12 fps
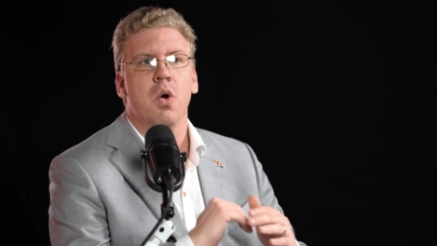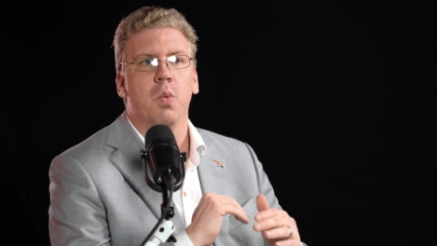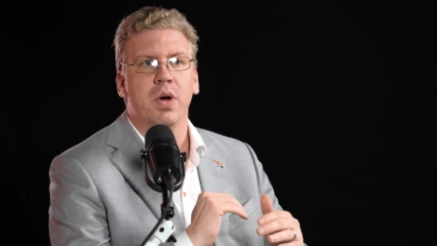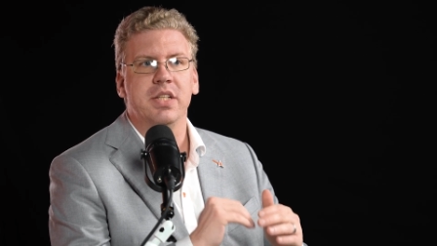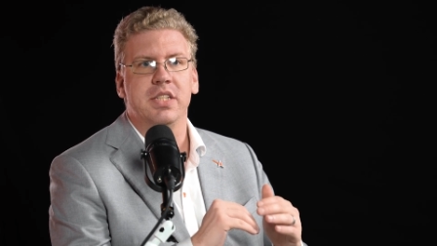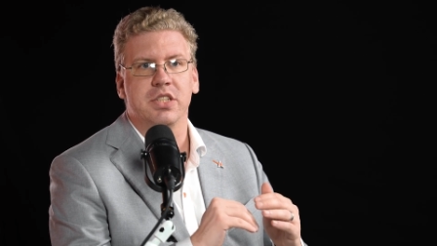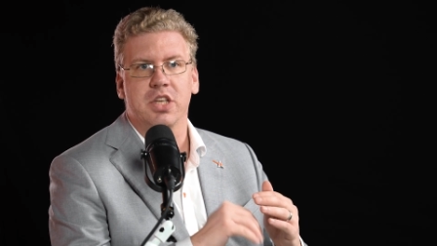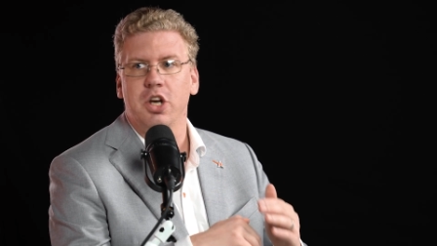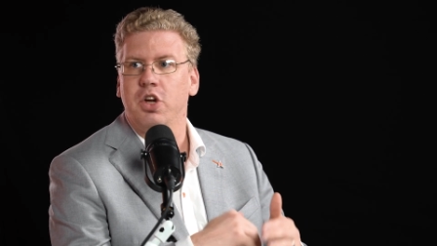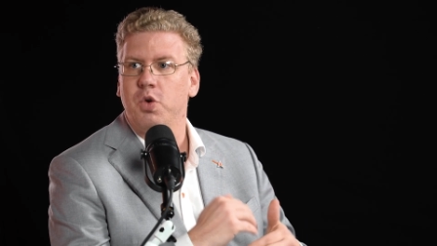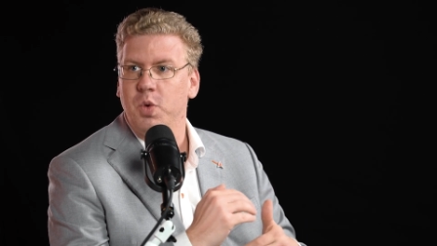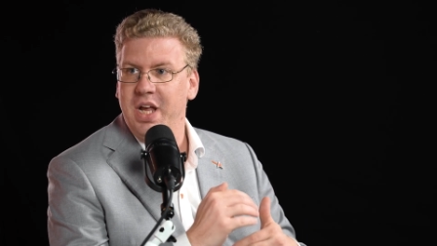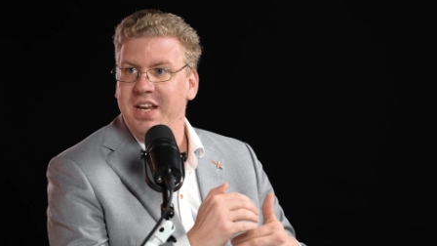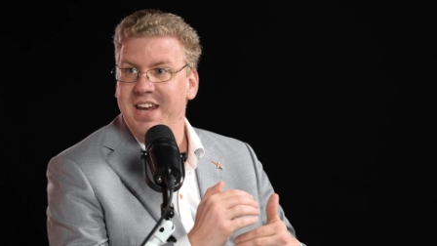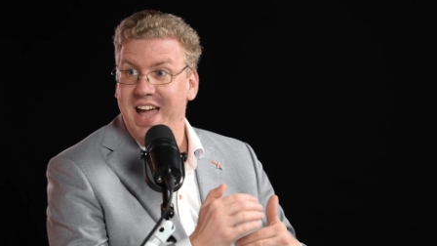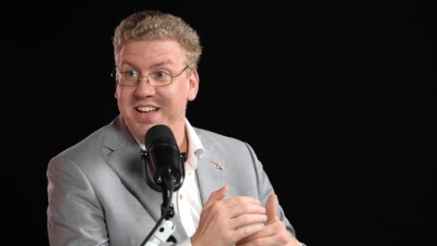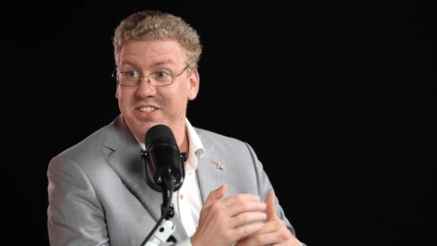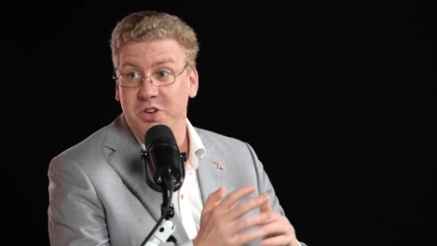what is this going to create
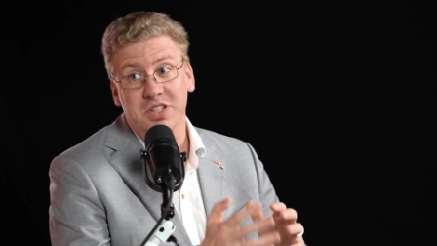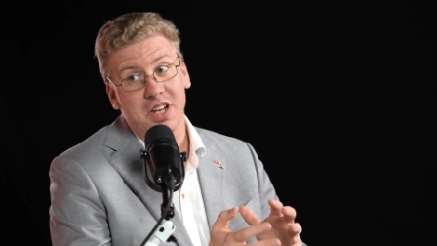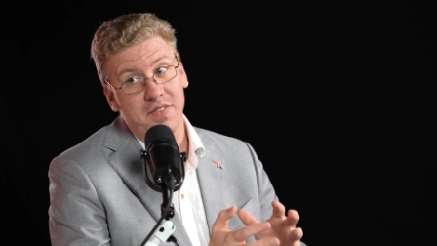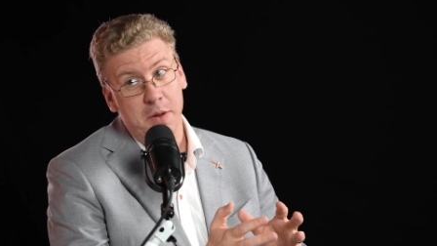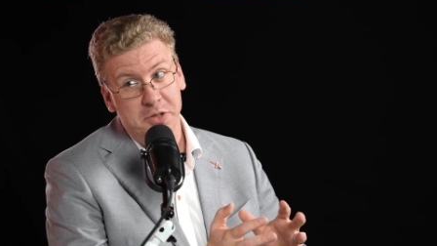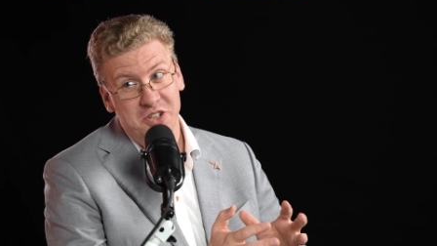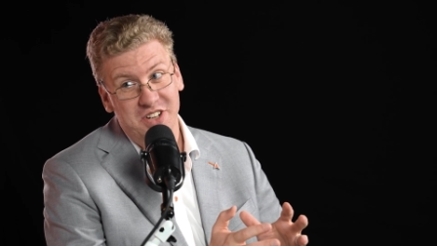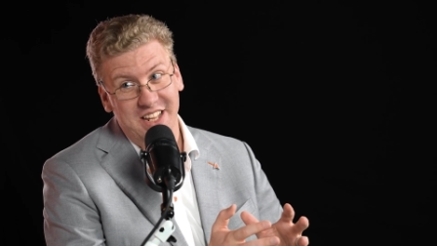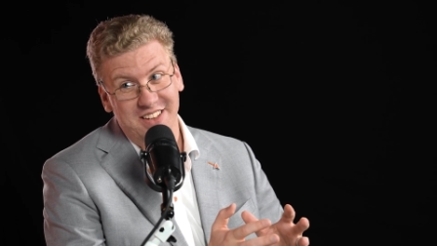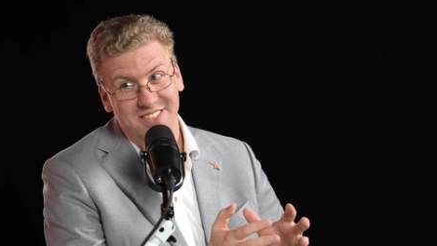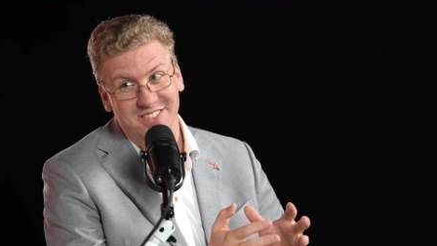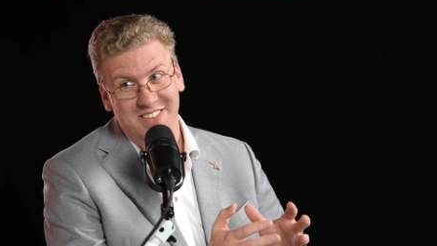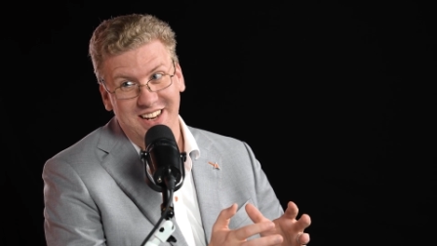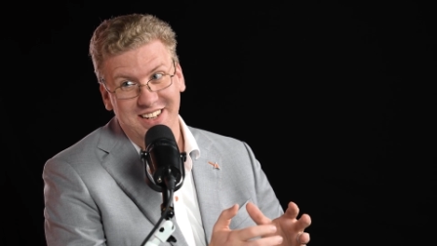next? It creates a lot of opportunity, right?